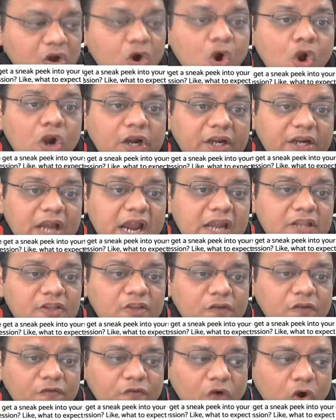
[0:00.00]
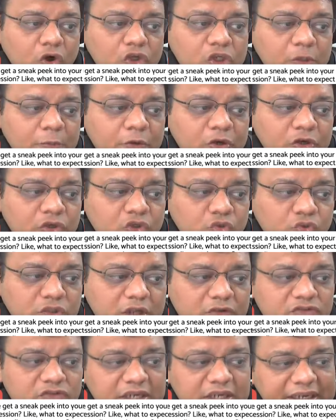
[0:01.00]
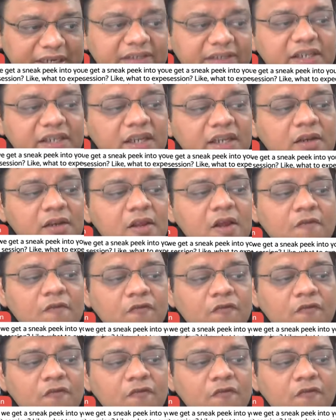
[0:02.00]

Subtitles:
on the 9th of October in 2018